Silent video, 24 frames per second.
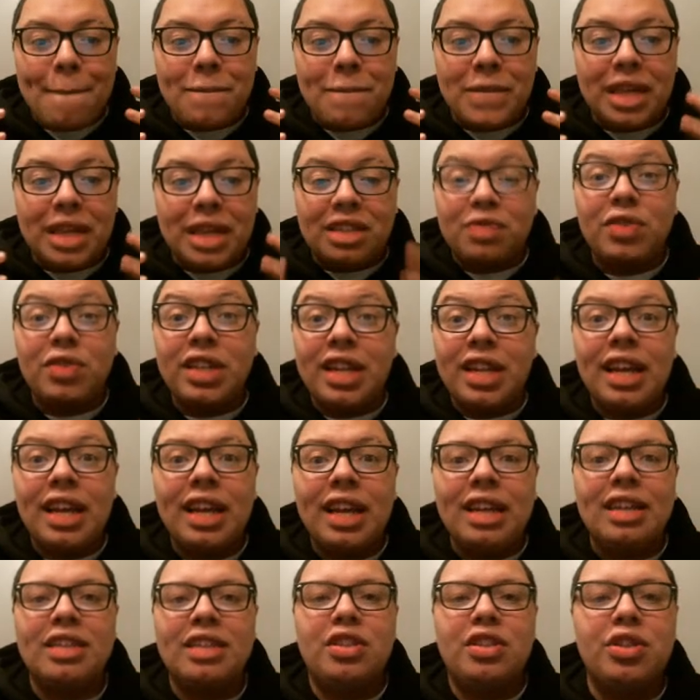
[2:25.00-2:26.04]
it's
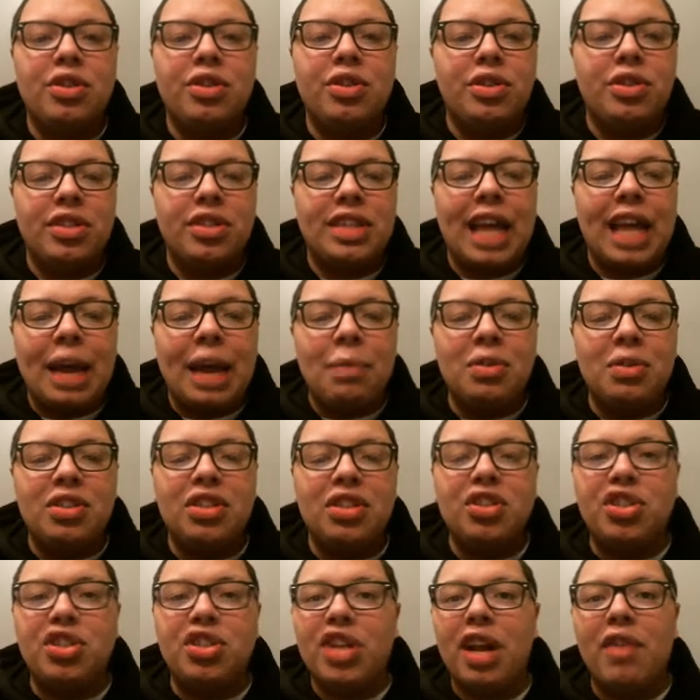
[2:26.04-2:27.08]
ridiculous. You're just able to
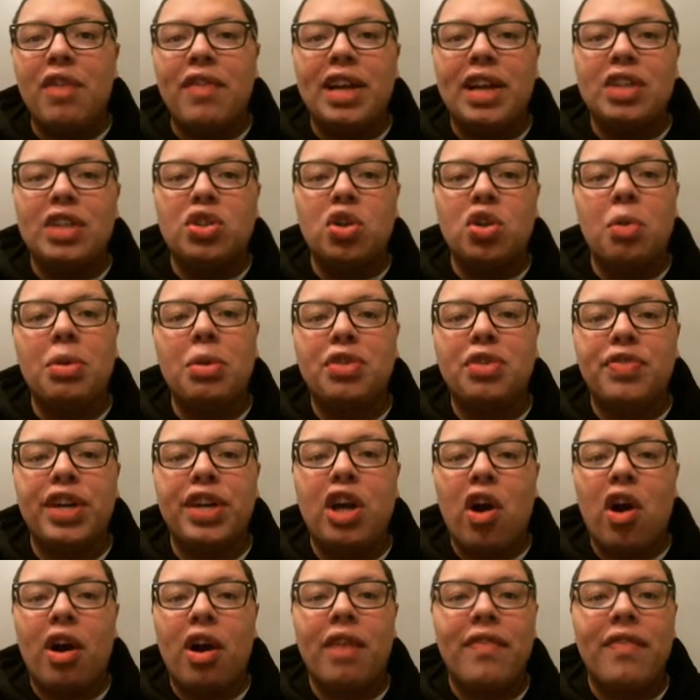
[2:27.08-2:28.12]
generate so much free
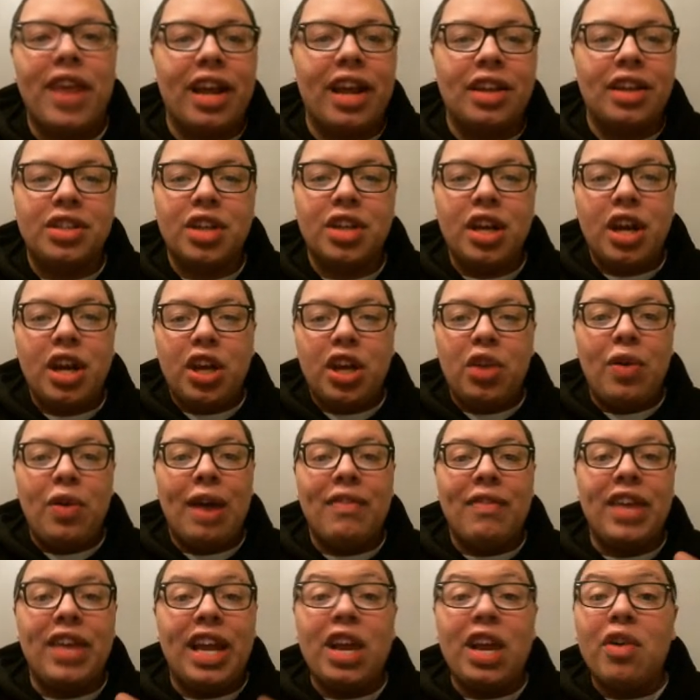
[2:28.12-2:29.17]
card advantage. You
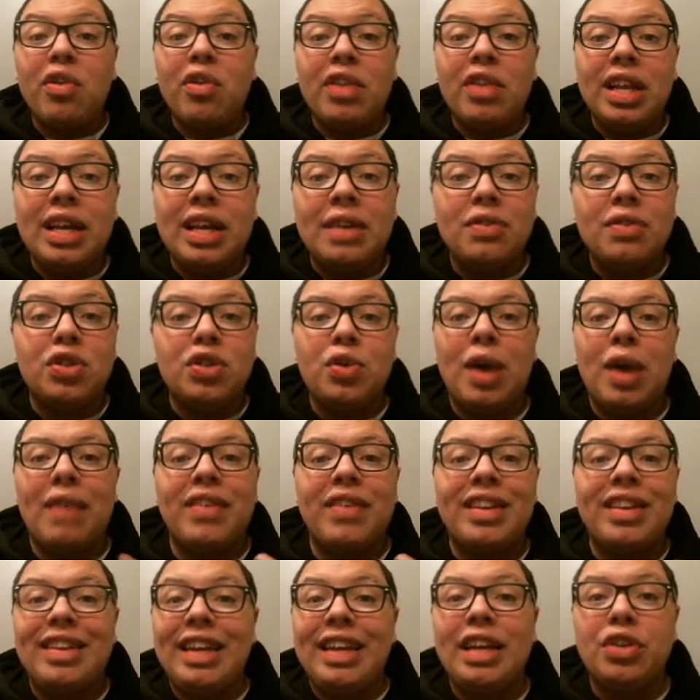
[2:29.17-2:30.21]
have a Hero Lives, you have
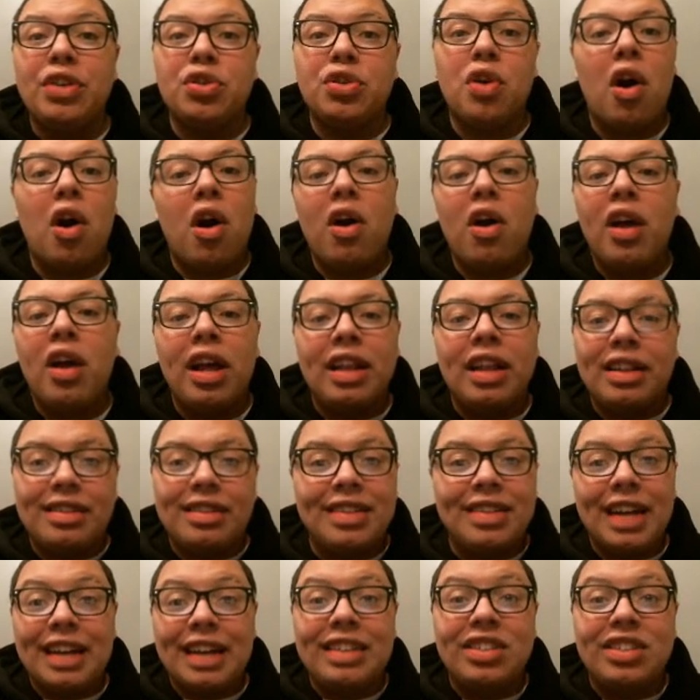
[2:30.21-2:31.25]
a D draw. This
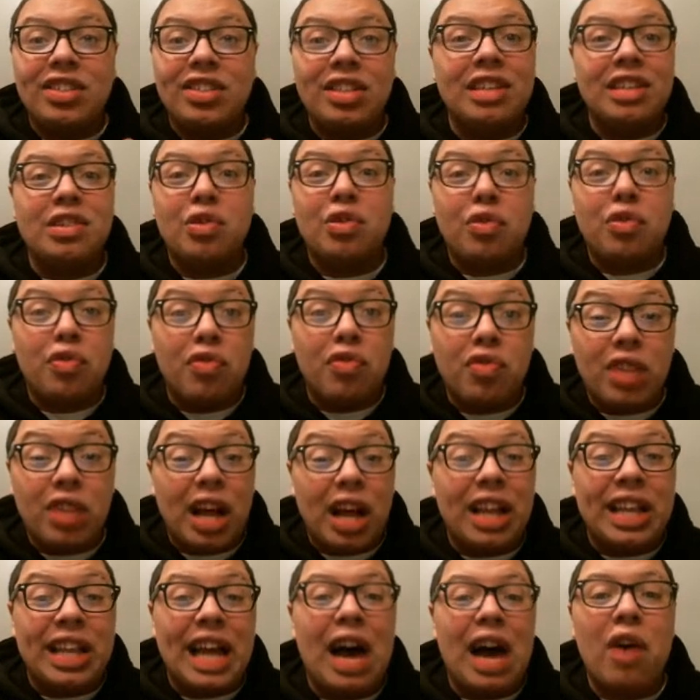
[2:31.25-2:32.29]
deck just does a
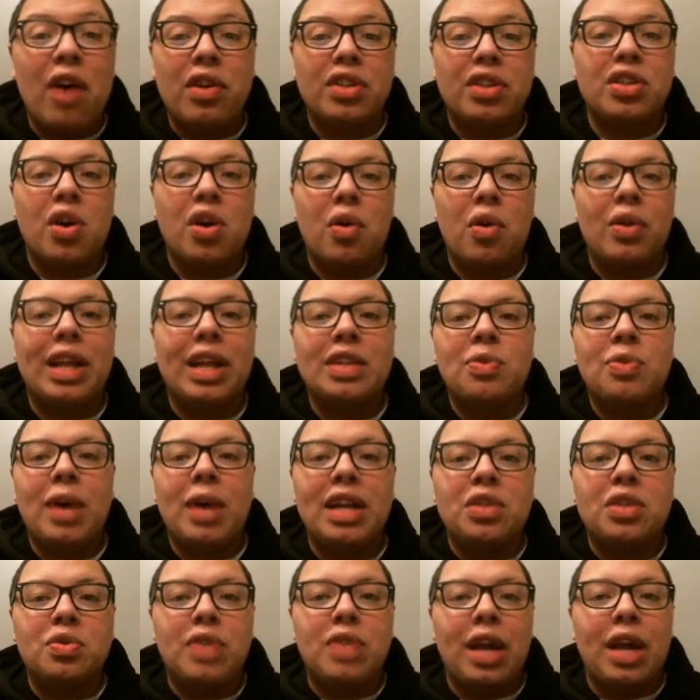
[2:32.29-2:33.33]
lot on its own. That's why
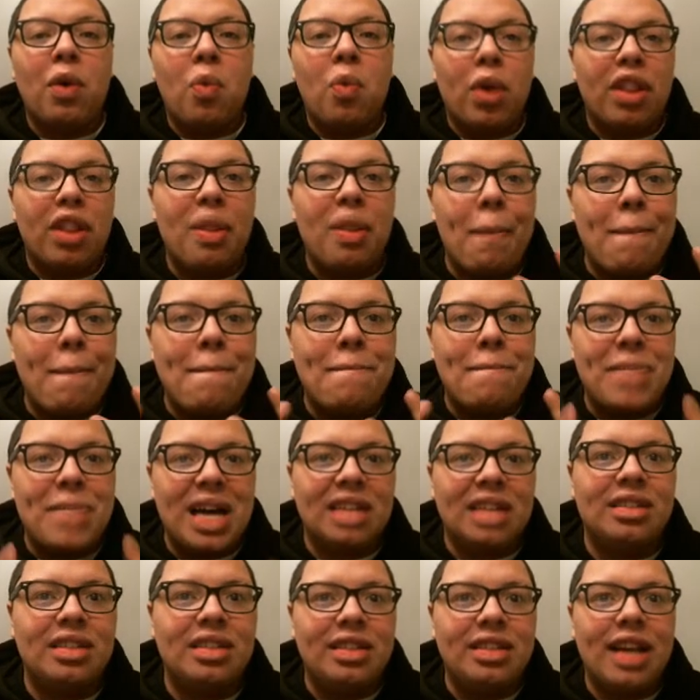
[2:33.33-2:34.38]
it's like one of the
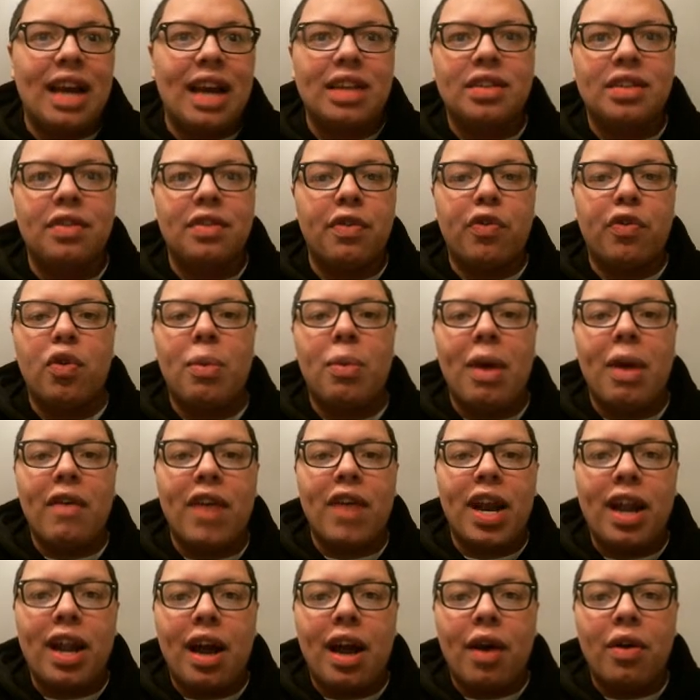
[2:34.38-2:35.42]
best decks of the format
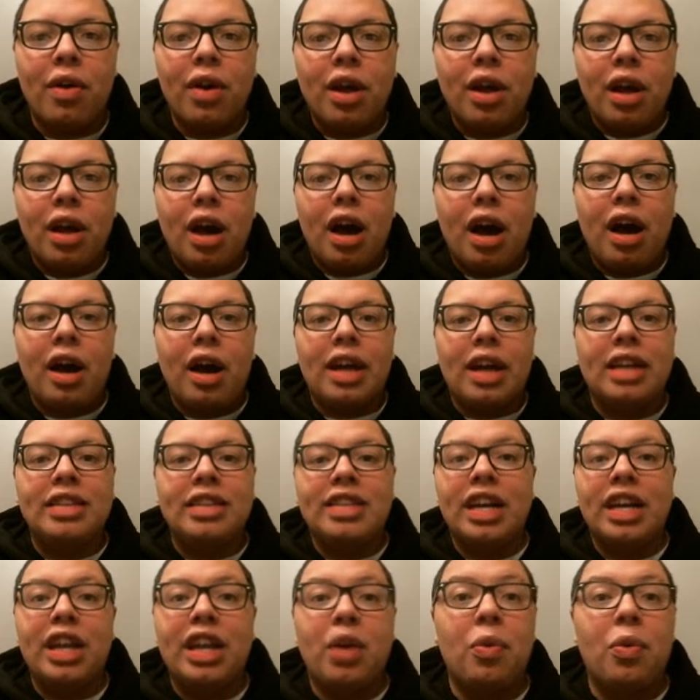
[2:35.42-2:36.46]
right now,
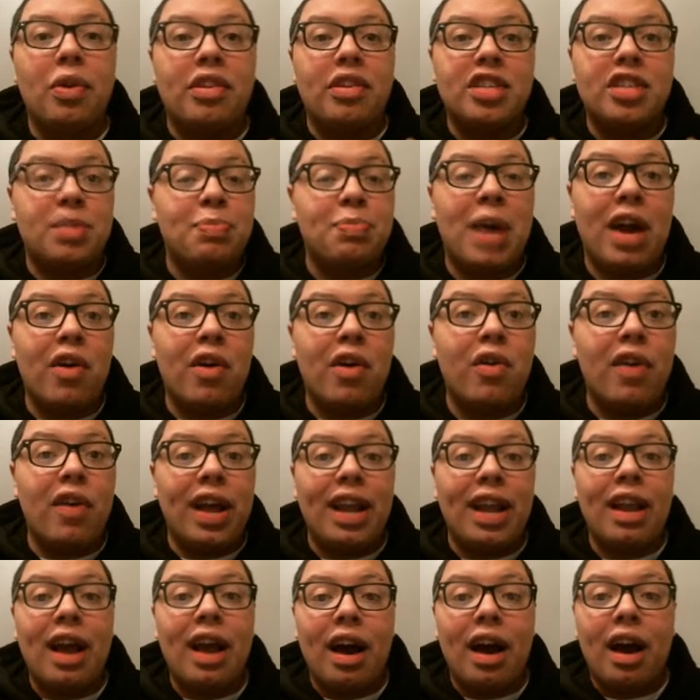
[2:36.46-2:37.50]
contending with Spiral and